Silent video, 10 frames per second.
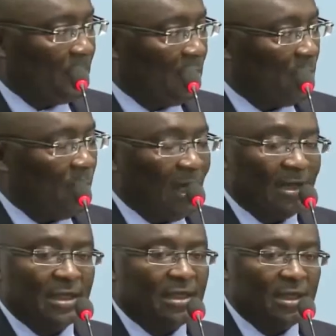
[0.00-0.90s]
So
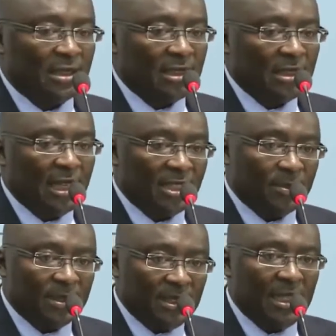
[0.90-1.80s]
that decision has been